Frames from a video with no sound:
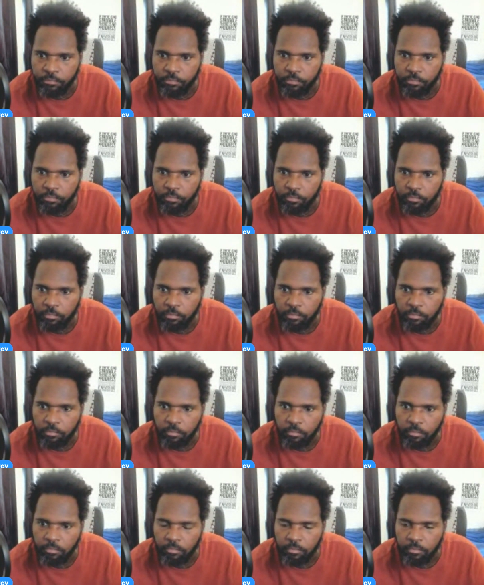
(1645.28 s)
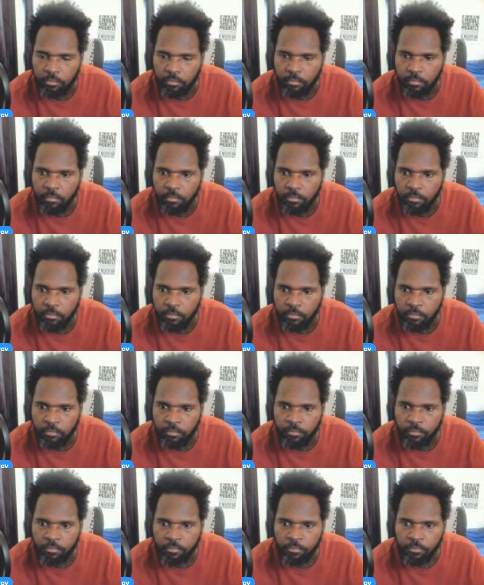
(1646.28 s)

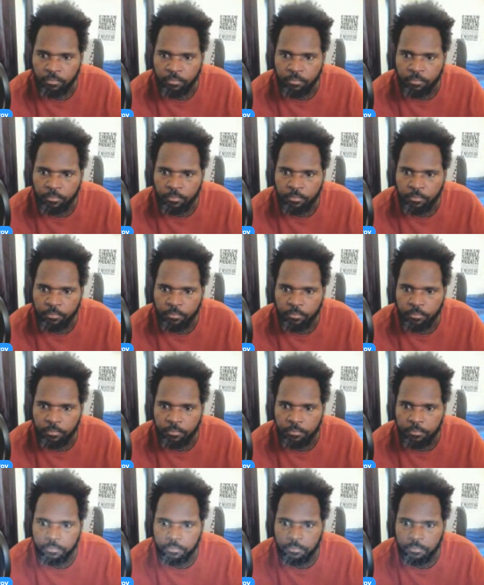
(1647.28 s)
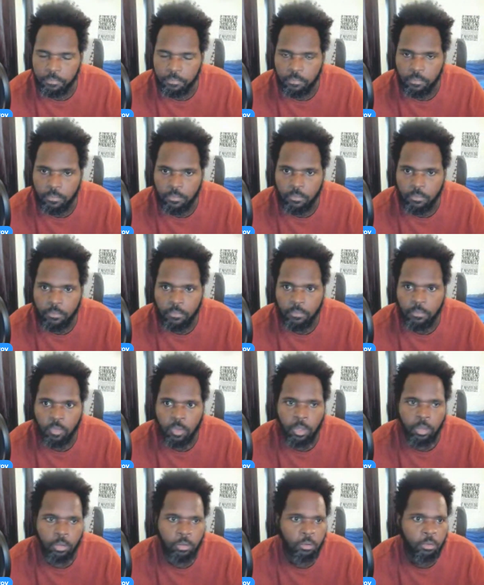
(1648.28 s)

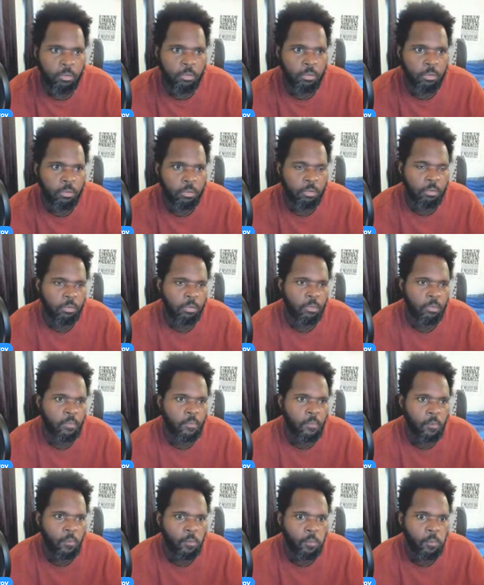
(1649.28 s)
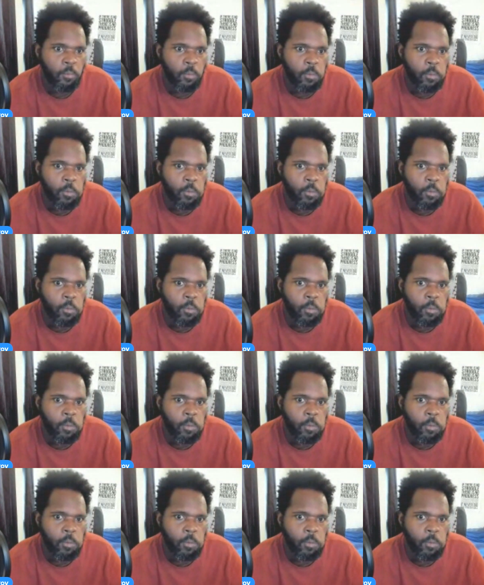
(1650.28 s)

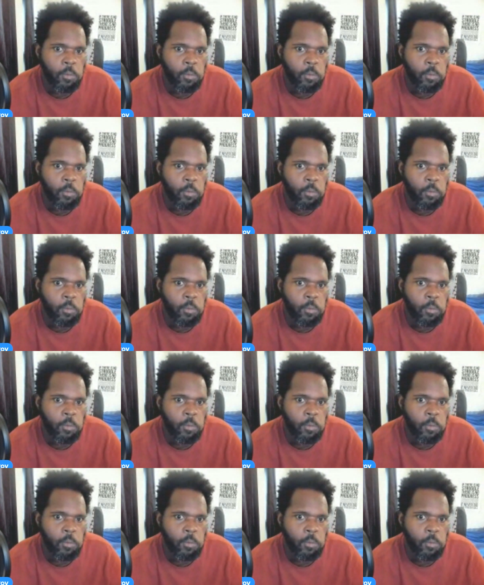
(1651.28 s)
(no one is talking)